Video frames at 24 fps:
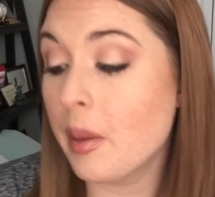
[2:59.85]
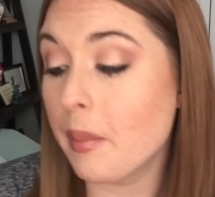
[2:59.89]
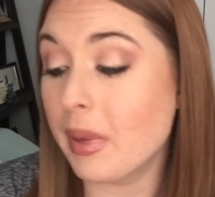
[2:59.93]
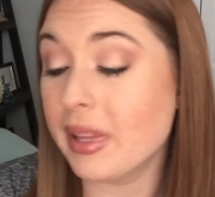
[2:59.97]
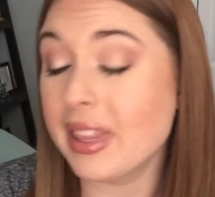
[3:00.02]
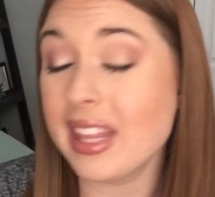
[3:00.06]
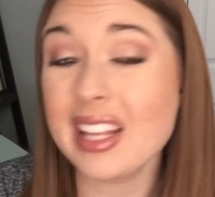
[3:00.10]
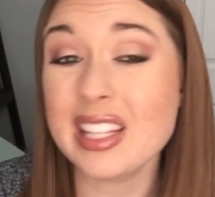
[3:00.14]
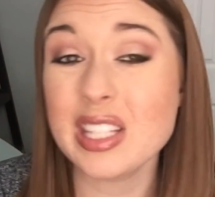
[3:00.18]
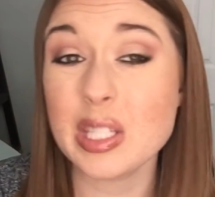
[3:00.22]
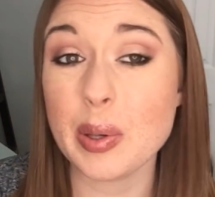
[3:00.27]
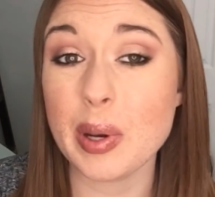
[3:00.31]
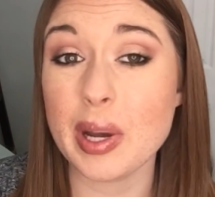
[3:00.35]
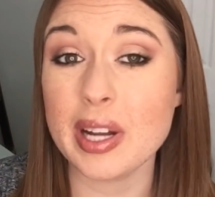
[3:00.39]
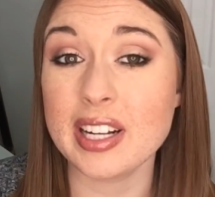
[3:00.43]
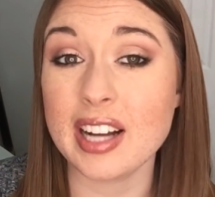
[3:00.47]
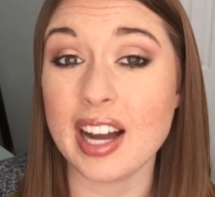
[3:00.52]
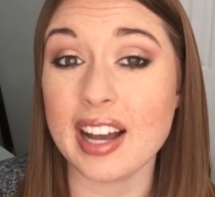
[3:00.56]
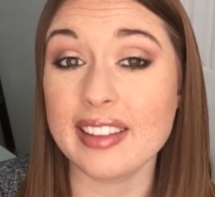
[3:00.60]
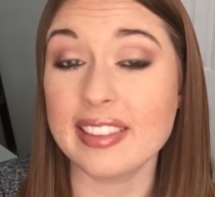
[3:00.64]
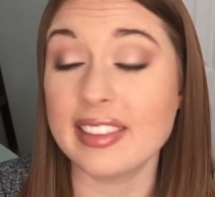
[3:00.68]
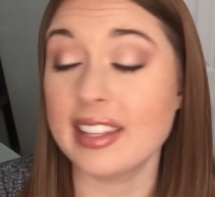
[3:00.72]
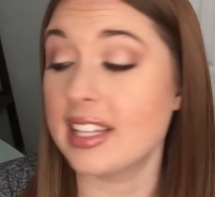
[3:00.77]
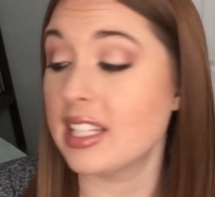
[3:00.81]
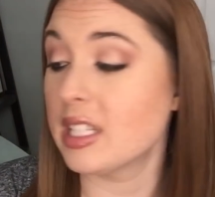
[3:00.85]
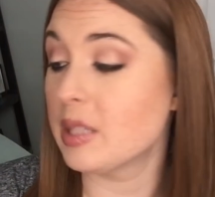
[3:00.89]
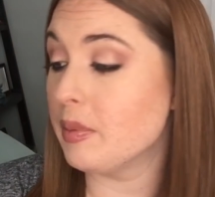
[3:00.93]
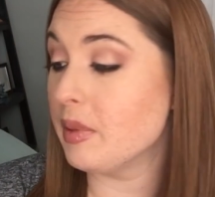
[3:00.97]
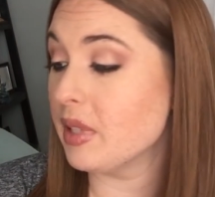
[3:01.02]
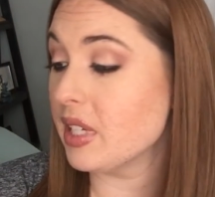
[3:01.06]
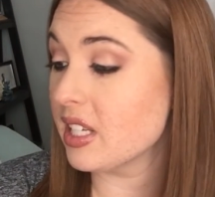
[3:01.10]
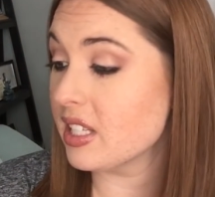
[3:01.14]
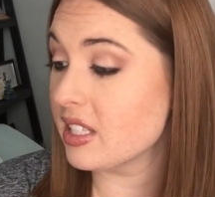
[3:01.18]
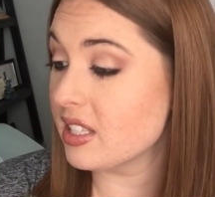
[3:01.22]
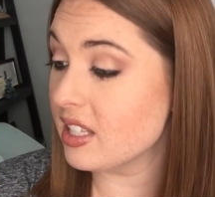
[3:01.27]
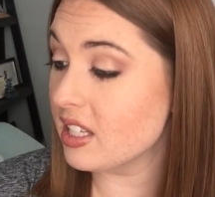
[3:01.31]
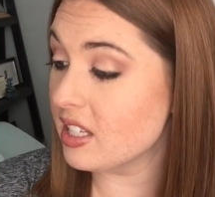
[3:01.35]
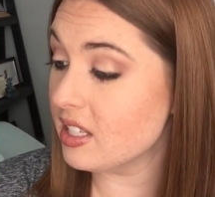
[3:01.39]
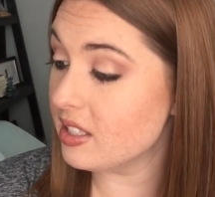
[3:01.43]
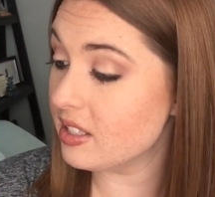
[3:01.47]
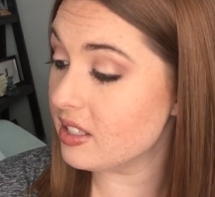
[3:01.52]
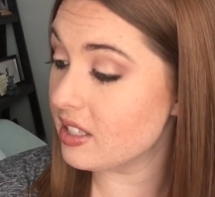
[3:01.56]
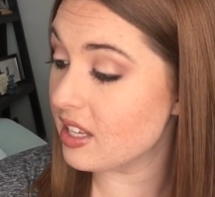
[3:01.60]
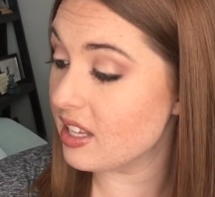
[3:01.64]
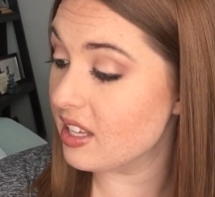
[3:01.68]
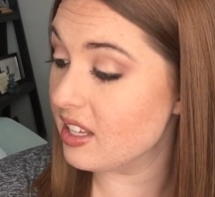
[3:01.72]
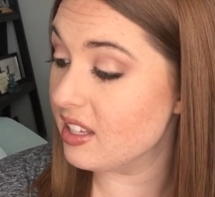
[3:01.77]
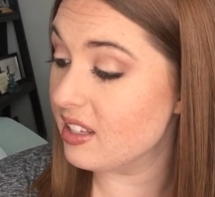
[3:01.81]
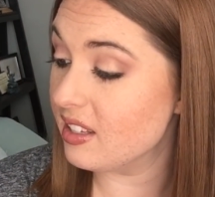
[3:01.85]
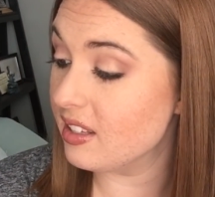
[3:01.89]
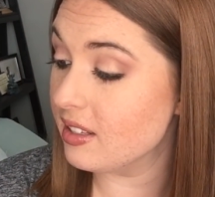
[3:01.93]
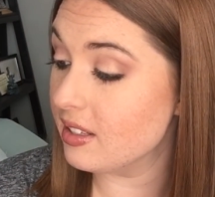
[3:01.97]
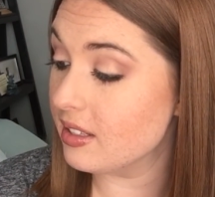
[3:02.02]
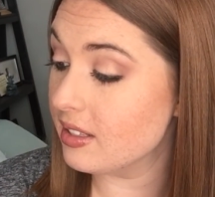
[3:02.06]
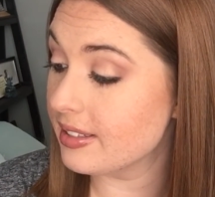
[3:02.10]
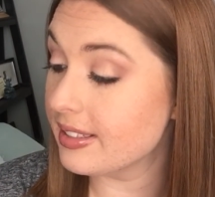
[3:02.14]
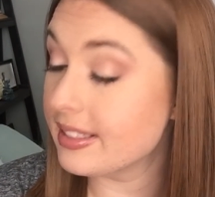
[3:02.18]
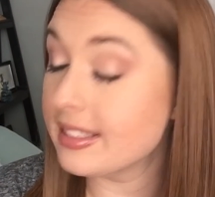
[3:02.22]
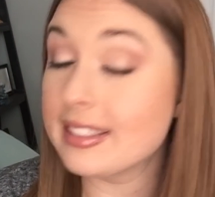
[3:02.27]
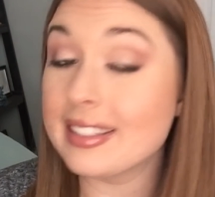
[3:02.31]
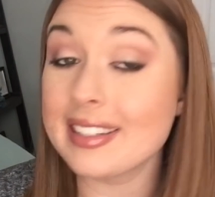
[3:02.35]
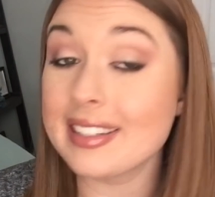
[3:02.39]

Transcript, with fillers: But that's how I got this because this is